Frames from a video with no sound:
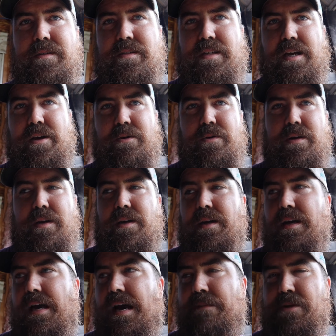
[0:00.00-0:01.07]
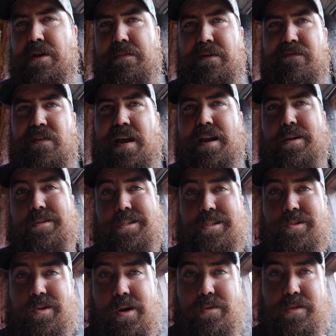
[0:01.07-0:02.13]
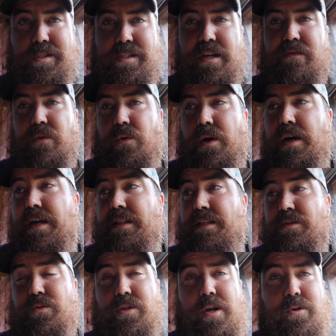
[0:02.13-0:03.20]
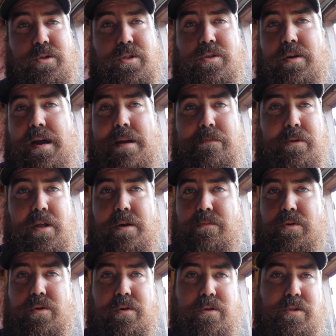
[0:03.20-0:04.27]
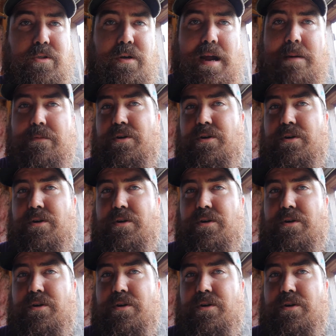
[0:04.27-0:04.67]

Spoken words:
So I'm not a big fan of just throwing stuff away. This was all scrap lumber or scrap